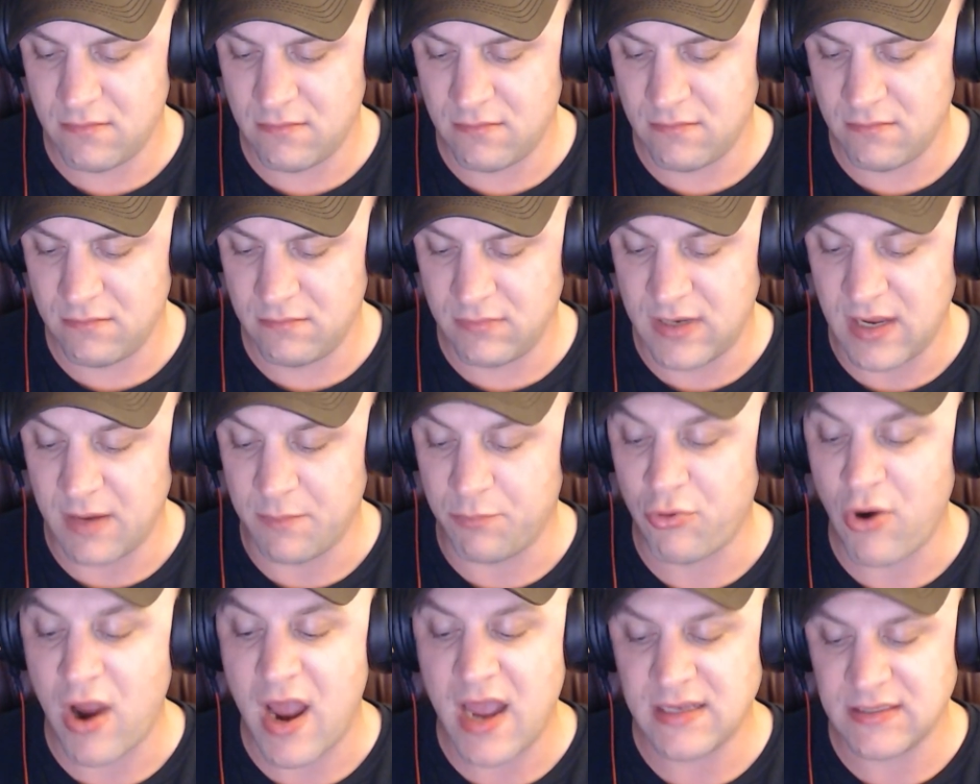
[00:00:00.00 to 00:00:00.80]
get
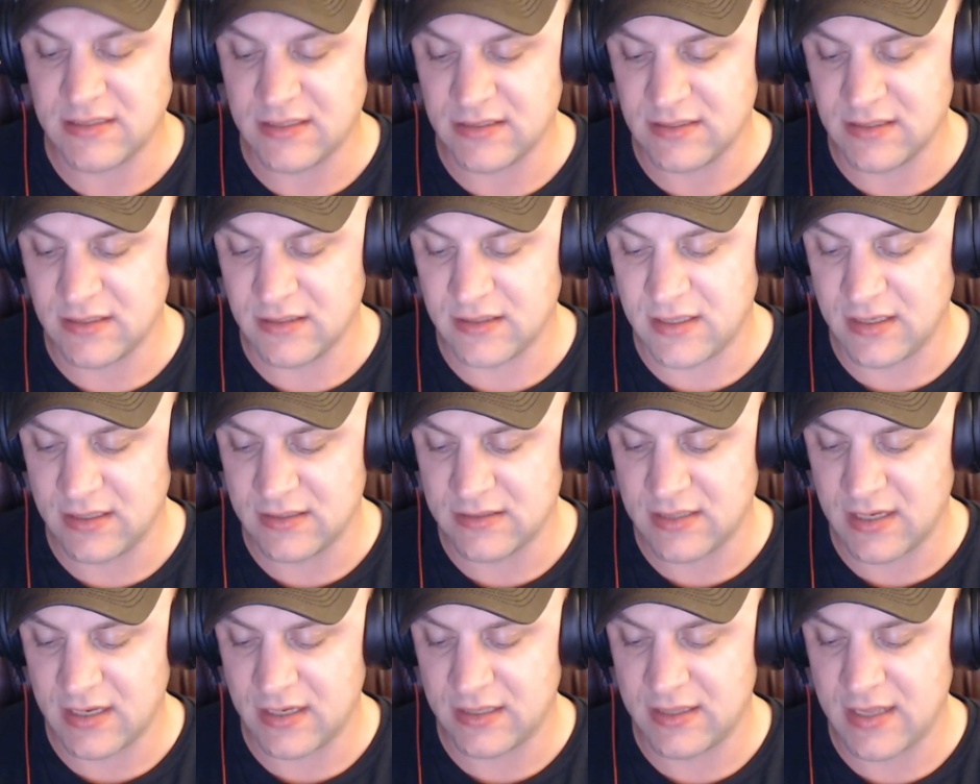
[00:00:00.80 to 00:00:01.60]
prizes and things
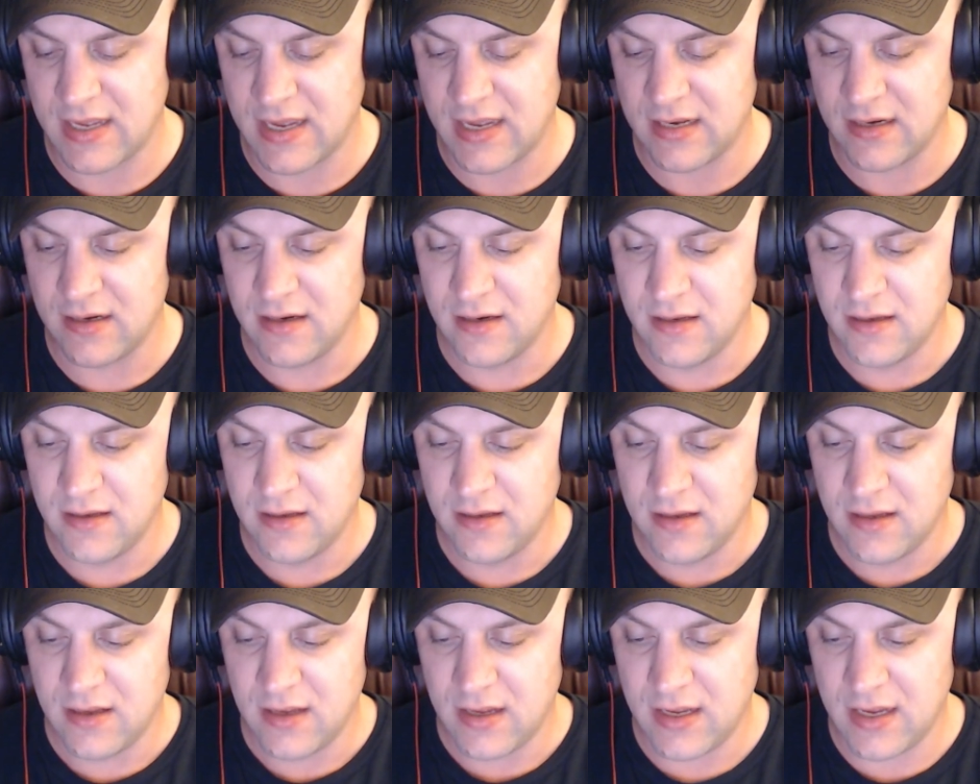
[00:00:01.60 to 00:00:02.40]
like that.
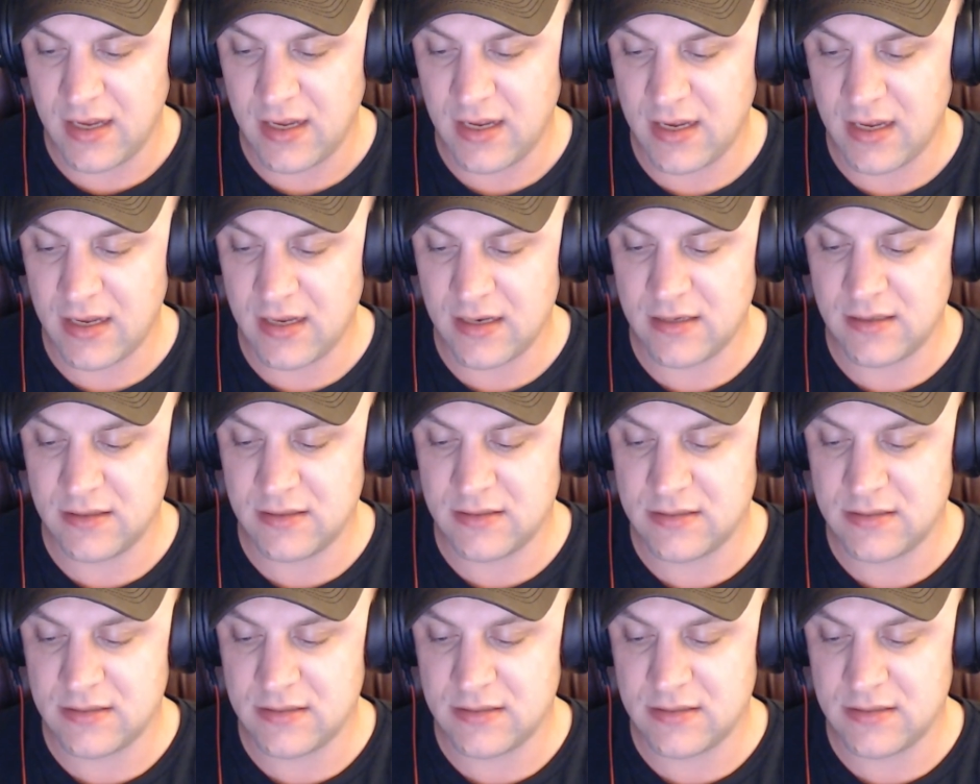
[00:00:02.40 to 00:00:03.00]
And